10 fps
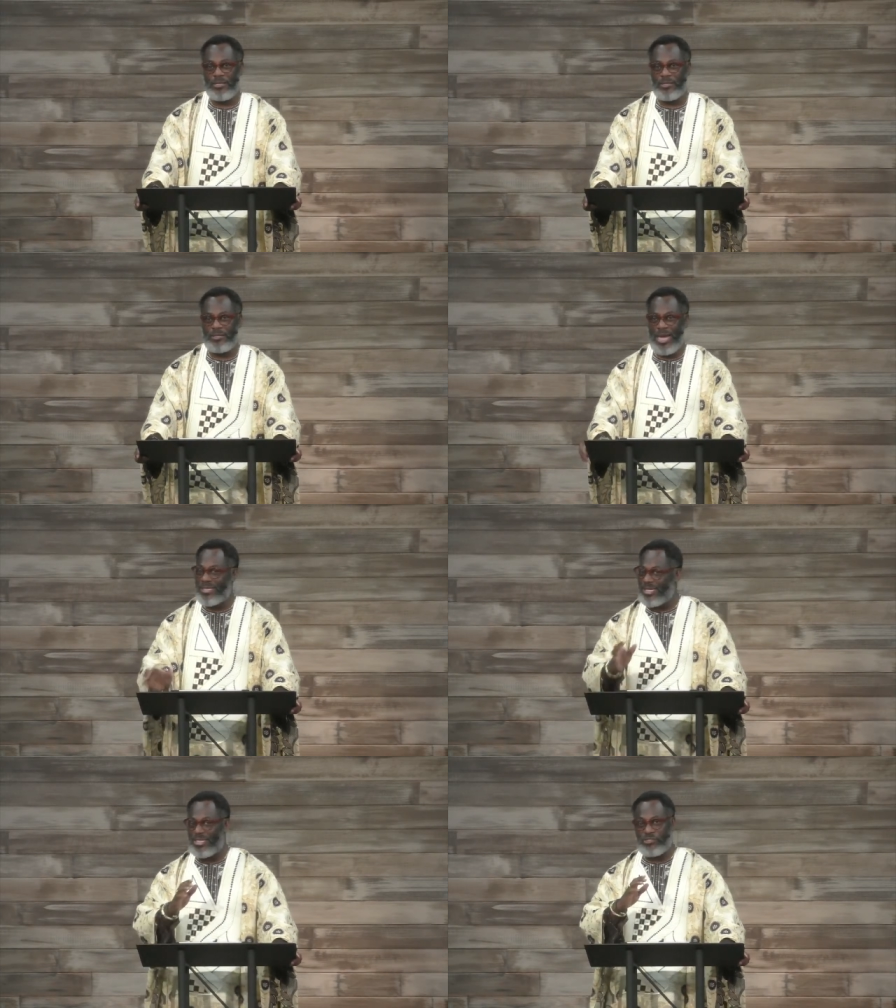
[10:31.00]

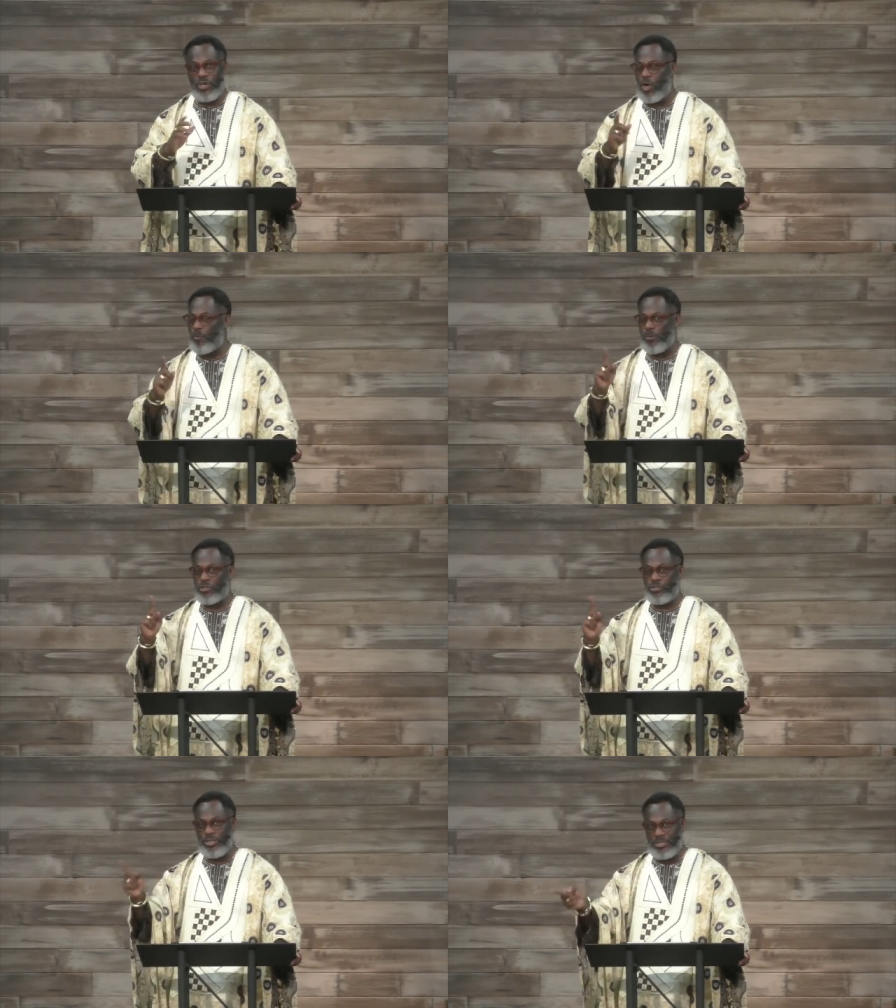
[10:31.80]
That is not
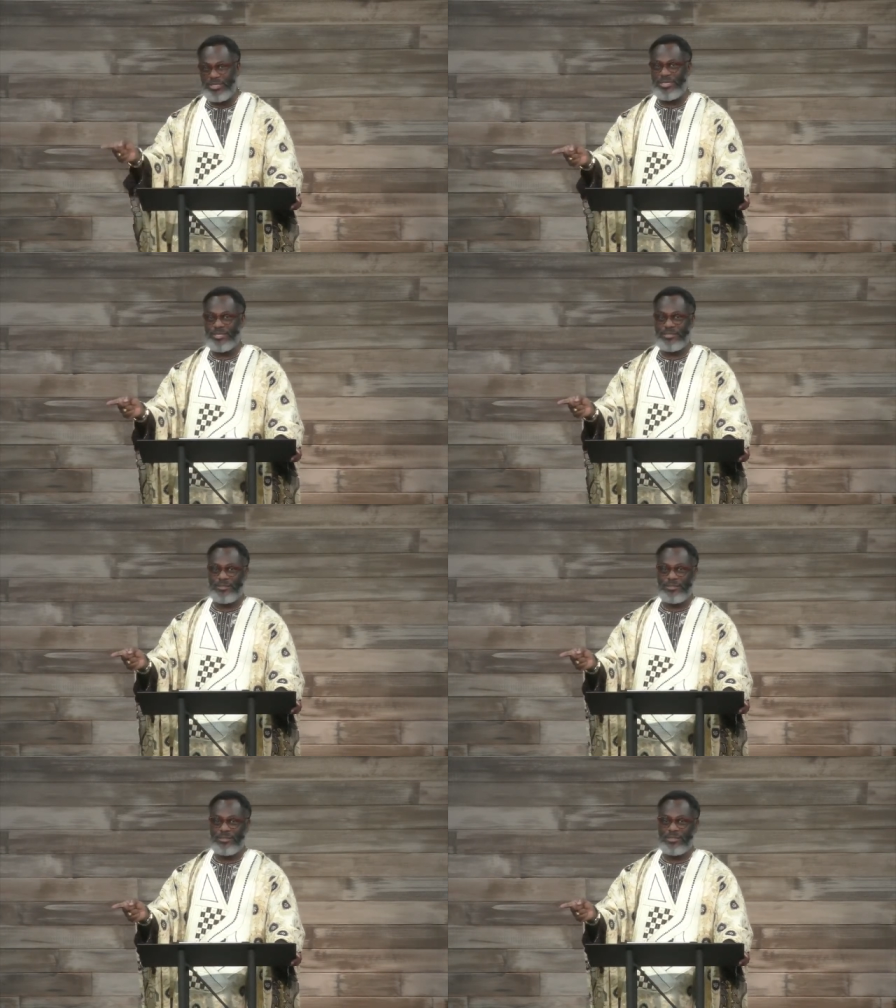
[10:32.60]
opportunity.
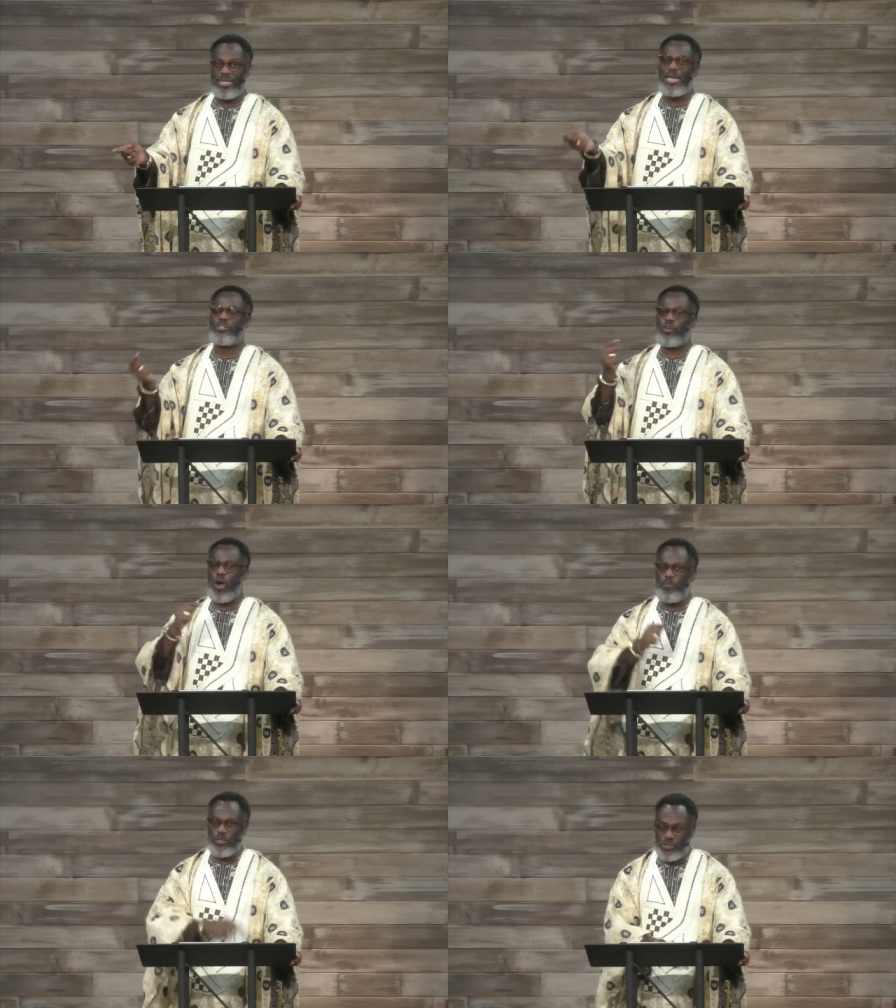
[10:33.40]
That is
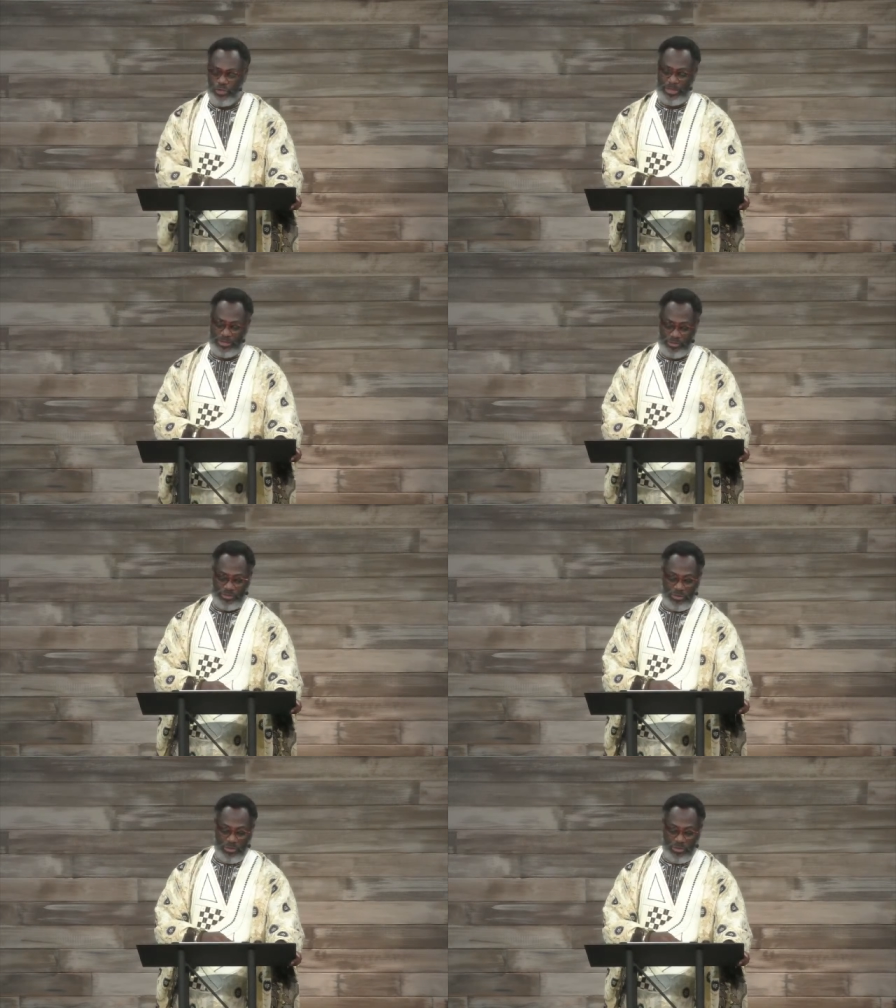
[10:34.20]
opportunist.